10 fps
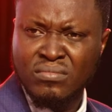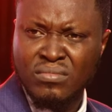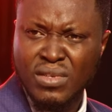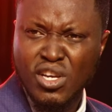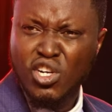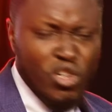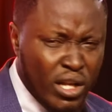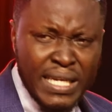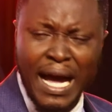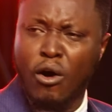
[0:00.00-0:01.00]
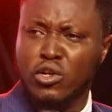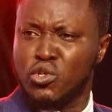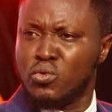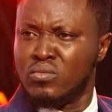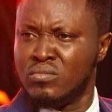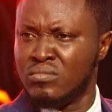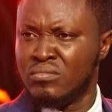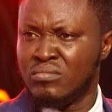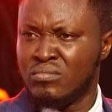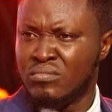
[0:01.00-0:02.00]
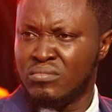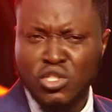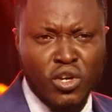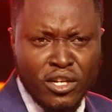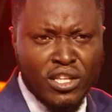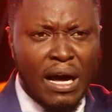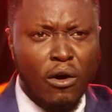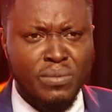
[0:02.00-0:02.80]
Nothing can hurt you. Someone say, nothing can hurt me.